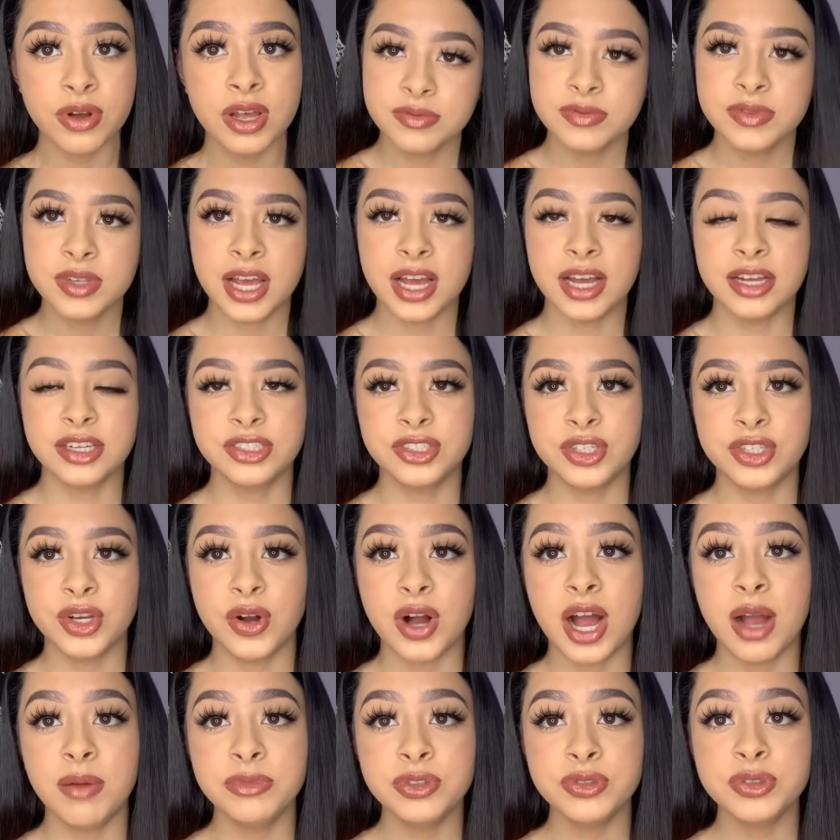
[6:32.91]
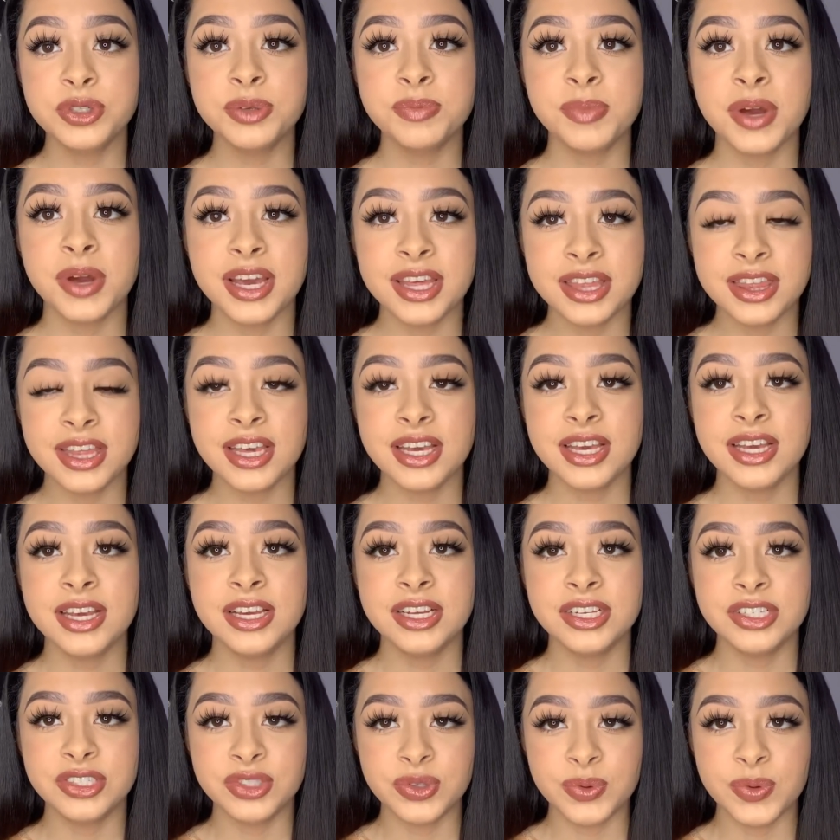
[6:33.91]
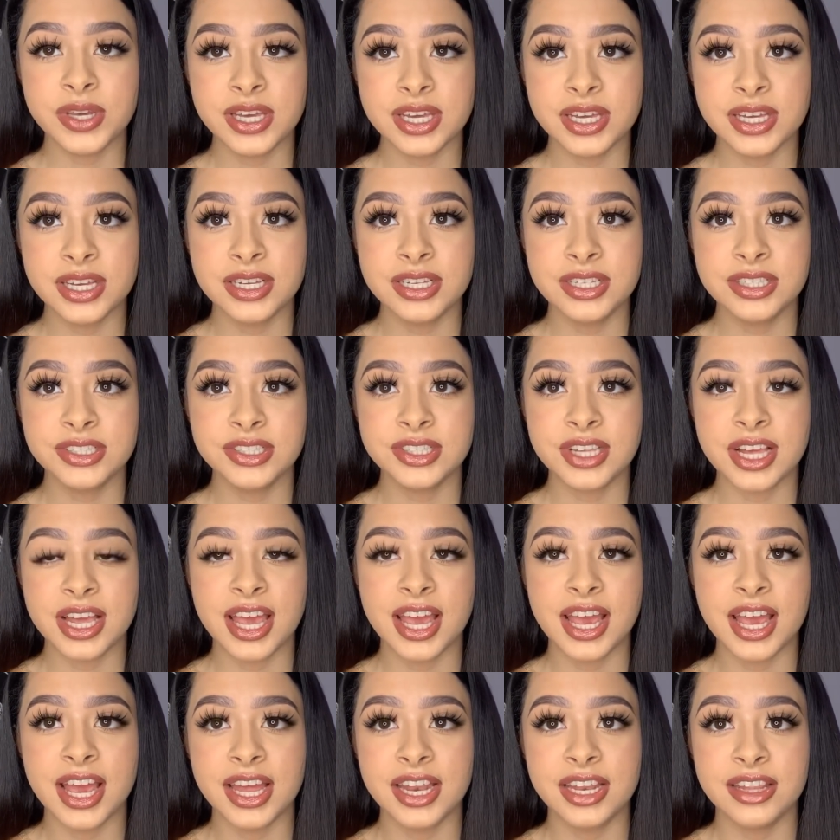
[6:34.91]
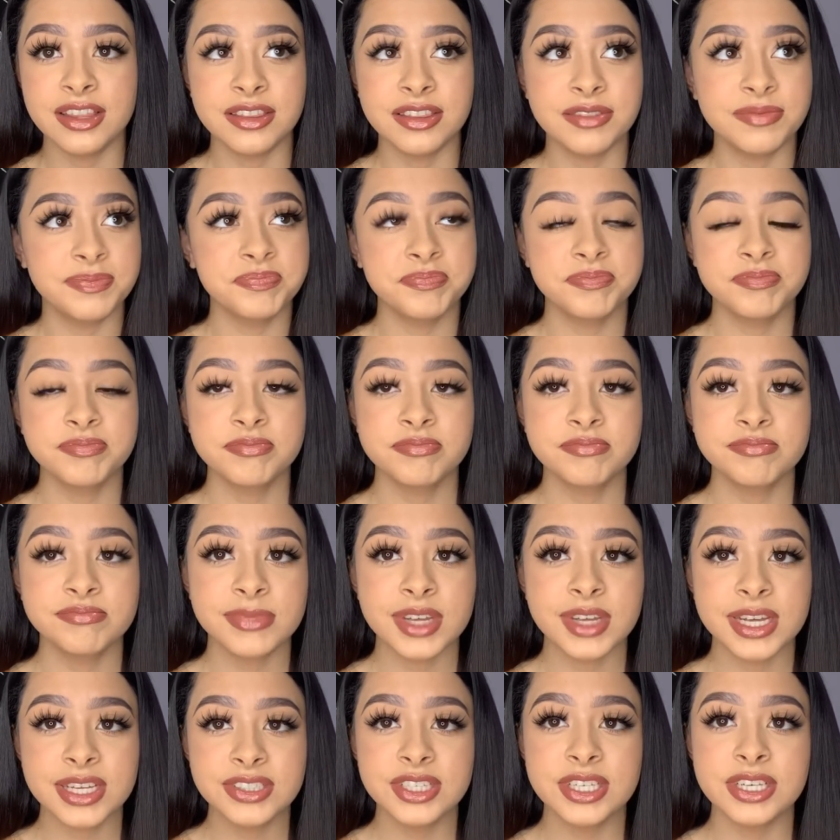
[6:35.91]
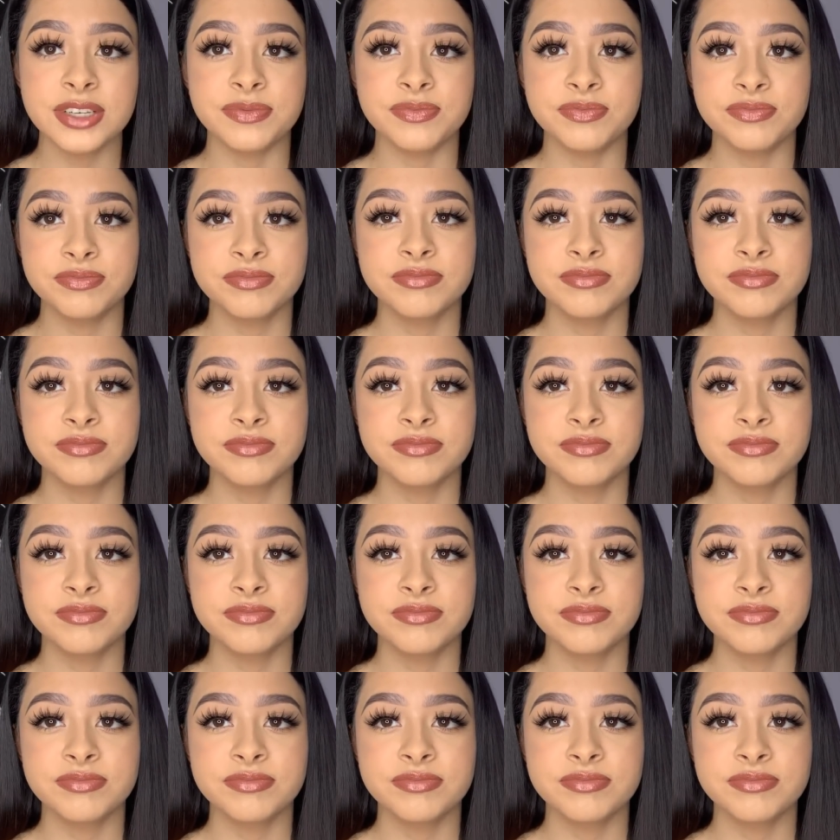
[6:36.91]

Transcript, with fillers: Yeah, so I'm doing my thing. He's doing his, and that's it.